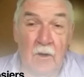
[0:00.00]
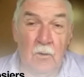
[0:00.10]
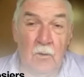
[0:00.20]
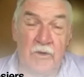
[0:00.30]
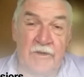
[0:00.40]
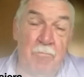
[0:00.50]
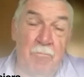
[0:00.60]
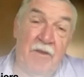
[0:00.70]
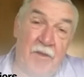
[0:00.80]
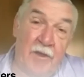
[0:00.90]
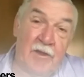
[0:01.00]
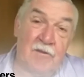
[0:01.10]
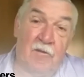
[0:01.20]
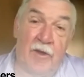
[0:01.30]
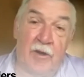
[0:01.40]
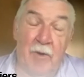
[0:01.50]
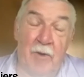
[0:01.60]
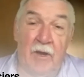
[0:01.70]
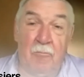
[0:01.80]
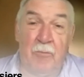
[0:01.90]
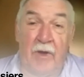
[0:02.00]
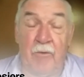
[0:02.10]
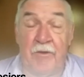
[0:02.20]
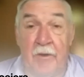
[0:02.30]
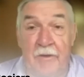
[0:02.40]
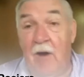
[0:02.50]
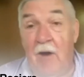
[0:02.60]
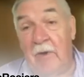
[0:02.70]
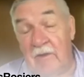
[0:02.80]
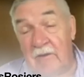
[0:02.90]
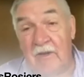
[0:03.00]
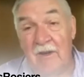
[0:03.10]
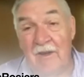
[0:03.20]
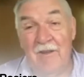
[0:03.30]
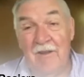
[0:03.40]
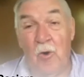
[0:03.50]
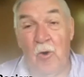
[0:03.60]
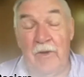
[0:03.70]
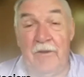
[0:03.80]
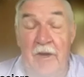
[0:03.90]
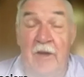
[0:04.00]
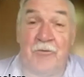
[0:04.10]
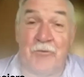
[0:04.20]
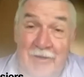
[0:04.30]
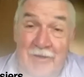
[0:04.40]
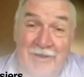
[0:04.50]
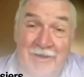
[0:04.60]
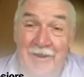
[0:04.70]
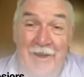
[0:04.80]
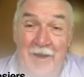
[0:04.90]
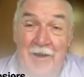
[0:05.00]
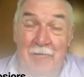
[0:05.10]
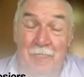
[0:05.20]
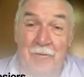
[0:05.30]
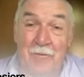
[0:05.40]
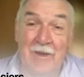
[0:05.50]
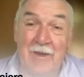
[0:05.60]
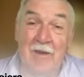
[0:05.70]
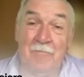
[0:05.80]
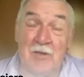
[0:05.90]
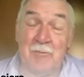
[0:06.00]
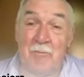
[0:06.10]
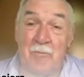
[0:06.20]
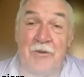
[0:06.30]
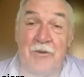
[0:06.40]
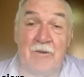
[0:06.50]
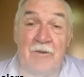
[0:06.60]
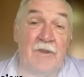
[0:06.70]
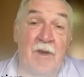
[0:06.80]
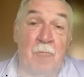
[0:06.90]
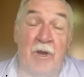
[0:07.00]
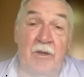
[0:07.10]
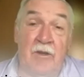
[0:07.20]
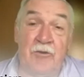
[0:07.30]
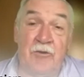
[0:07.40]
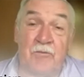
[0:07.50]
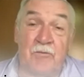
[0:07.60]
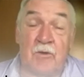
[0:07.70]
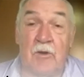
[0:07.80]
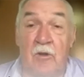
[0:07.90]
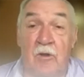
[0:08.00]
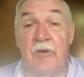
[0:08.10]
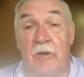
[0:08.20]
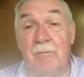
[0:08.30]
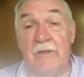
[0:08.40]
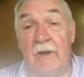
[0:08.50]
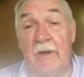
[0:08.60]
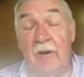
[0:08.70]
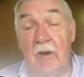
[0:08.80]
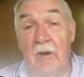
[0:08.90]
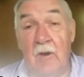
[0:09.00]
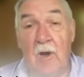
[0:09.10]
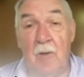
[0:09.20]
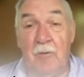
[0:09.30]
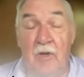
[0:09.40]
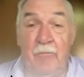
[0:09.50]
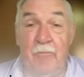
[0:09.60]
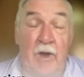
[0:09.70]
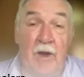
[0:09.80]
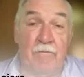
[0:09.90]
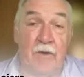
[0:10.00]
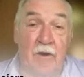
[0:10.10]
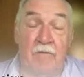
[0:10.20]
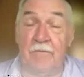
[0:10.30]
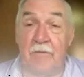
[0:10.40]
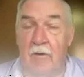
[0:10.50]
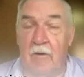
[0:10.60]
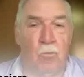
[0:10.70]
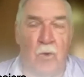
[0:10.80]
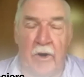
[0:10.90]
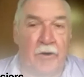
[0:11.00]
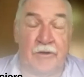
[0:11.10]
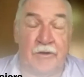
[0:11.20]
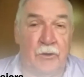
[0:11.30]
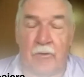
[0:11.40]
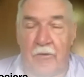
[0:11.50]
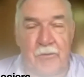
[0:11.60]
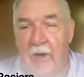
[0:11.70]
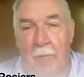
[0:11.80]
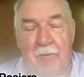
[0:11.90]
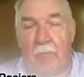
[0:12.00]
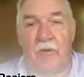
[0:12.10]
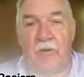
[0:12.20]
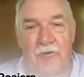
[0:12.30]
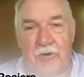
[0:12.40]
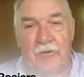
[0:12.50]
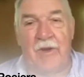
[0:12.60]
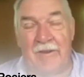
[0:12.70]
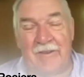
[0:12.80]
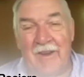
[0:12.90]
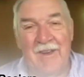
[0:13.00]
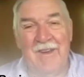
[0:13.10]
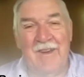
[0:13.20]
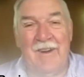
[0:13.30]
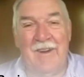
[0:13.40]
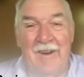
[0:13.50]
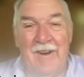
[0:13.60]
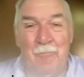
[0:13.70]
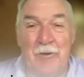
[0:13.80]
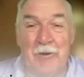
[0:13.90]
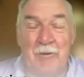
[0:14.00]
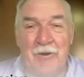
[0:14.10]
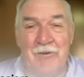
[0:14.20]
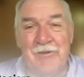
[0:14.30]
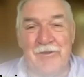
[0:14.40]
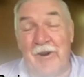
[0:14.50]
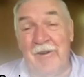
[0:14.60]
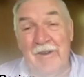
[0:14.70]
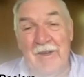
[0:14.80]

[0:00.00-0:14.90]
which some may think that's a lot of money, but with endowments, only the interest and investment returns on that money is used for scholarships. And I believe we have enough for one or two or three. I'm not really sure yet what the returns are.